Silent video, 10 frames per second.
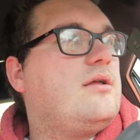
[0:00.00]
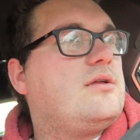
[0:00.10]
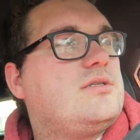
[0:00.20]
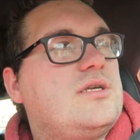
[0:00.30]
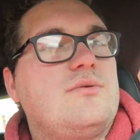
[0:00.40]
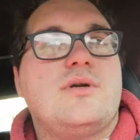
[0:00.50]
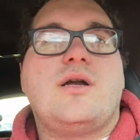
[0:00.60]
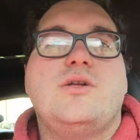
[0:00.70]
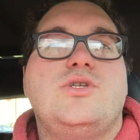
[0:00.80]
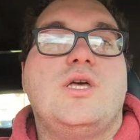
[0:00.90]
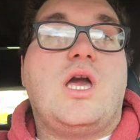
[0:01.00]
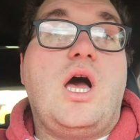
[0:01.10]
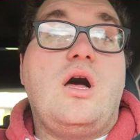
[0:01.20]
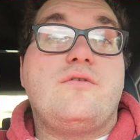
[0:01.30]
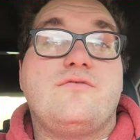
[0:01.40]
So we're going to the
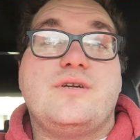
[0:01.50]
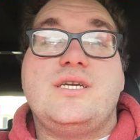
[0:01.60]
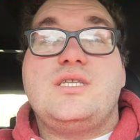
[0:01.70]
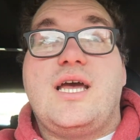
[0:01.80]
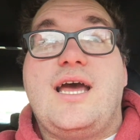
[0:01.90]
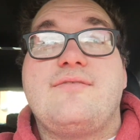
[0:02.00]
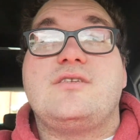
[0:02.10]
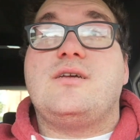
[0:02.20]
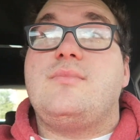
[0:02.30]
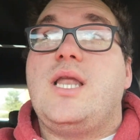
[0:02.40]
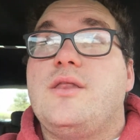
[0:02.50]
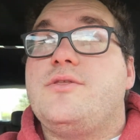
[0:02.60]
car free to have some